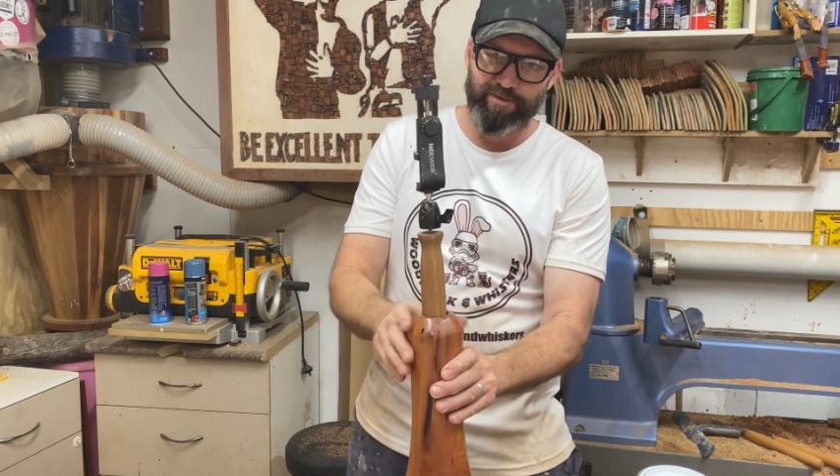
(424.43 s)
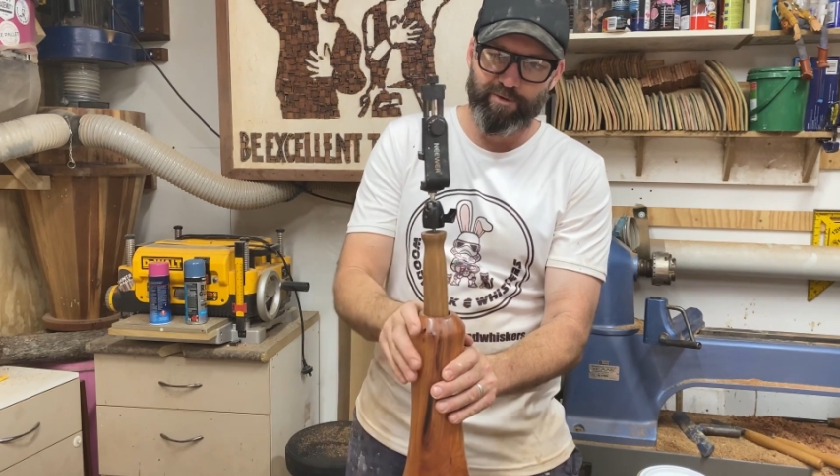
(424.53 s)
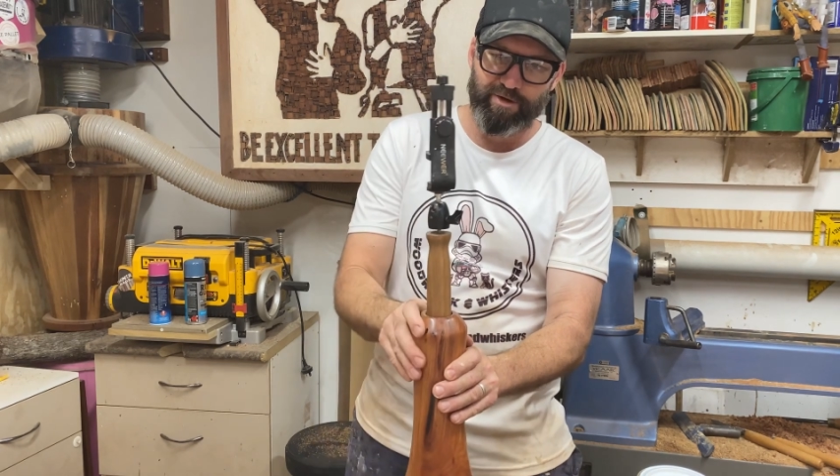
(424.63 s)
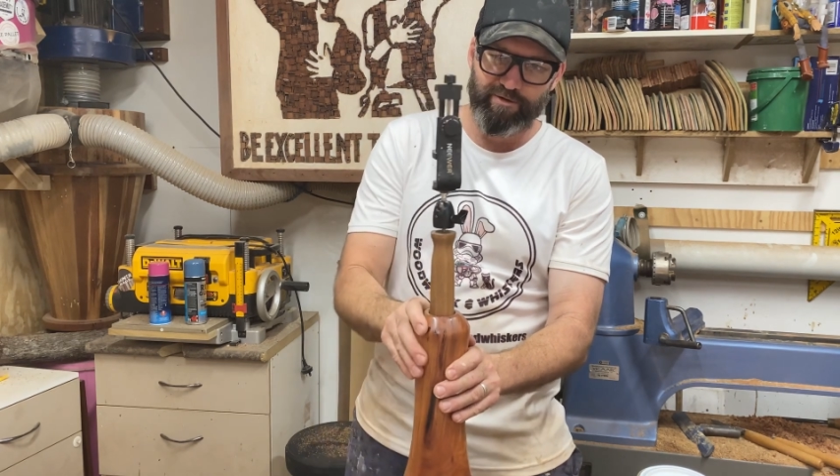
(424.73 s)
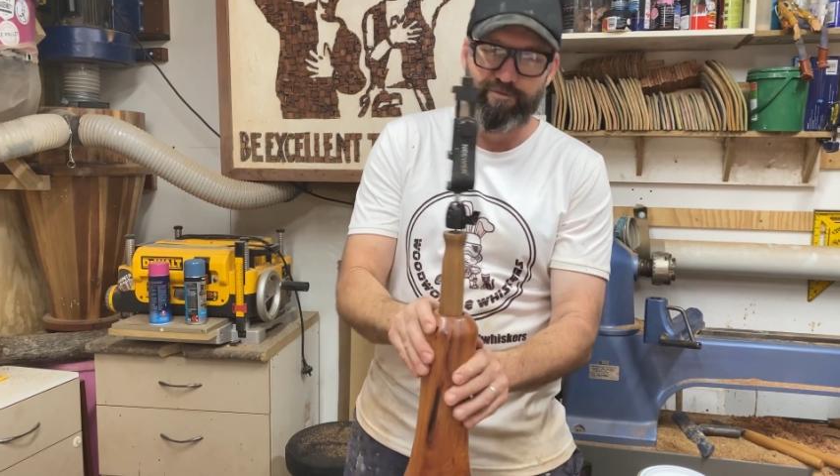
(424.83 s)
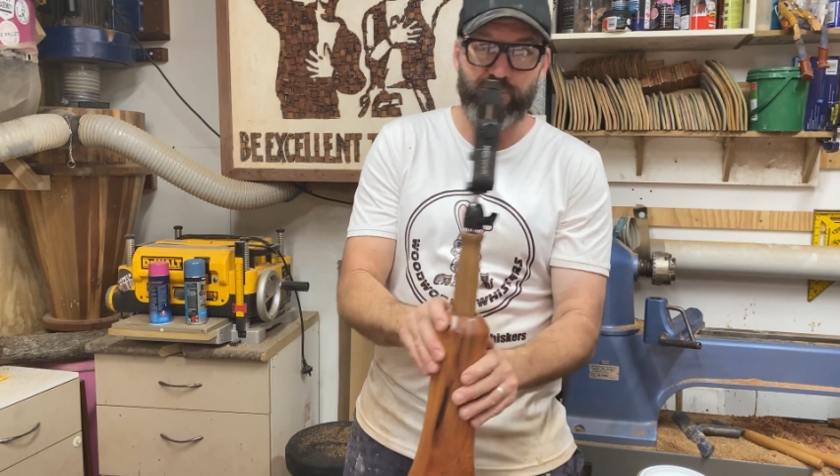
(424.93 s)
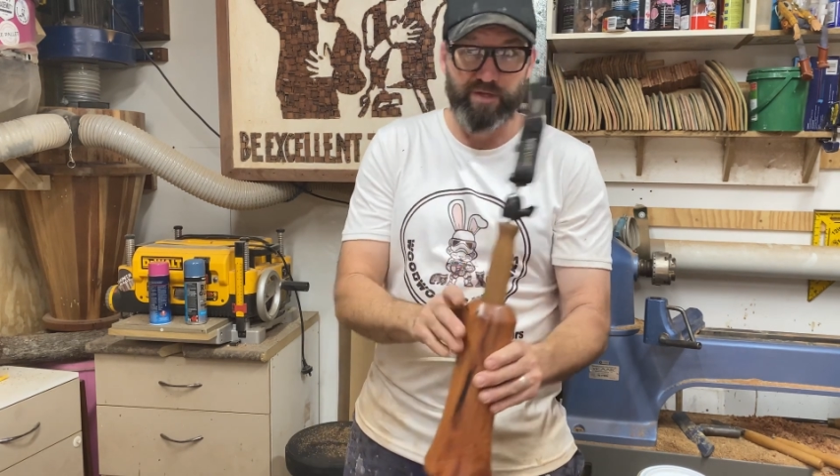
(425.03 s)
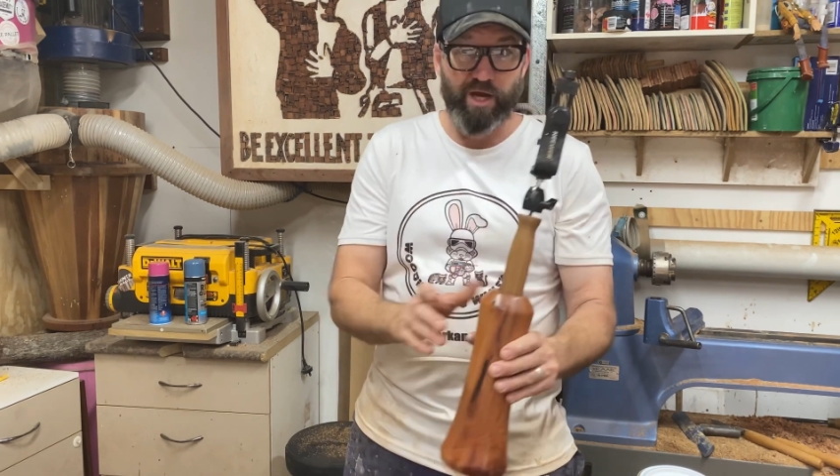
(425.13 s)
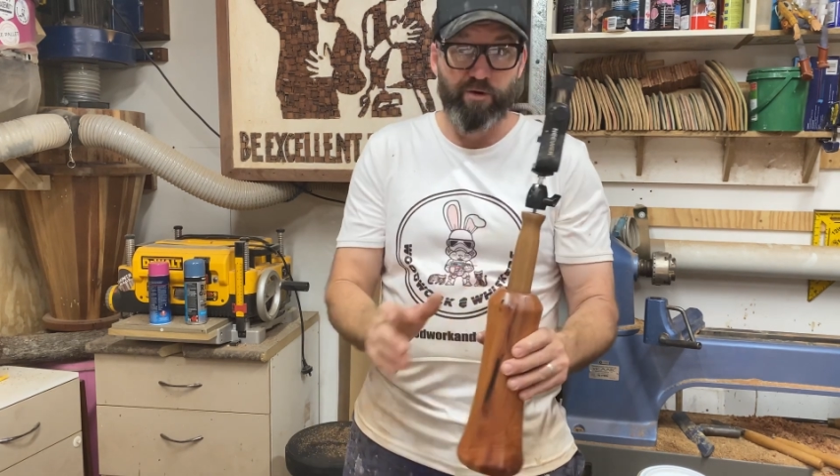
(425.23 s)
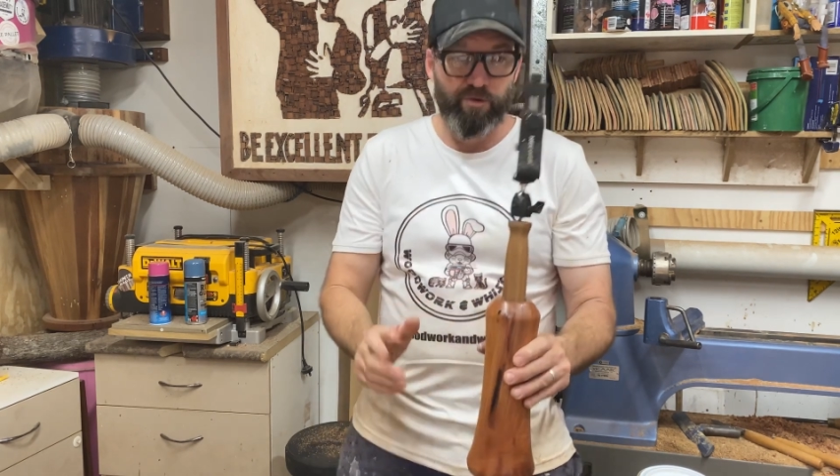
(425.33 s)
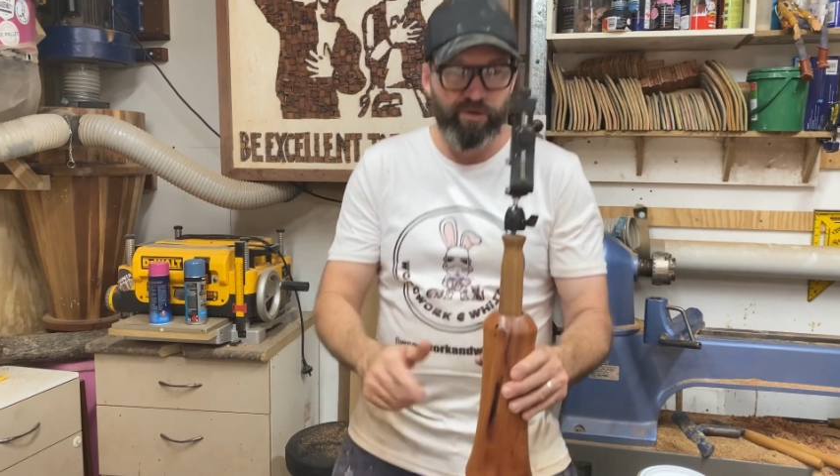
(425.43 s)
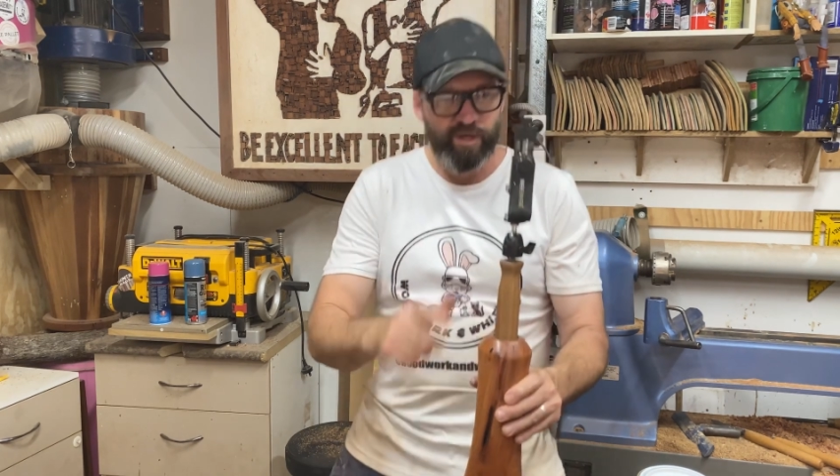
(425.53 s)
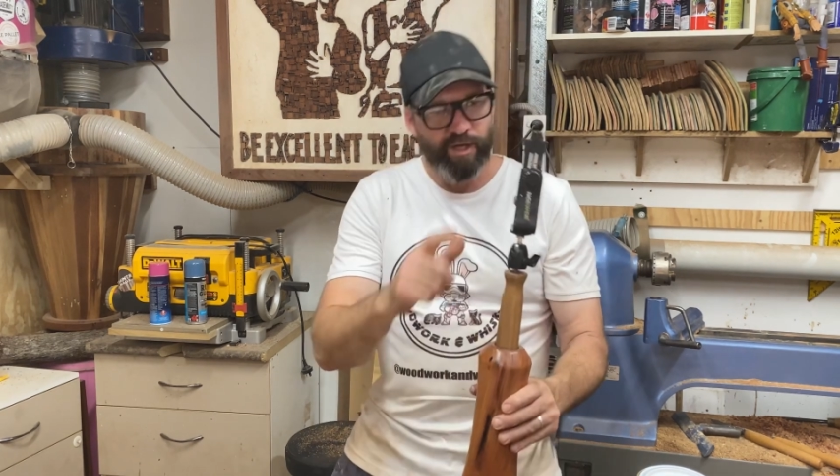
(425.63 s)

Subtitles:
what I've got going on.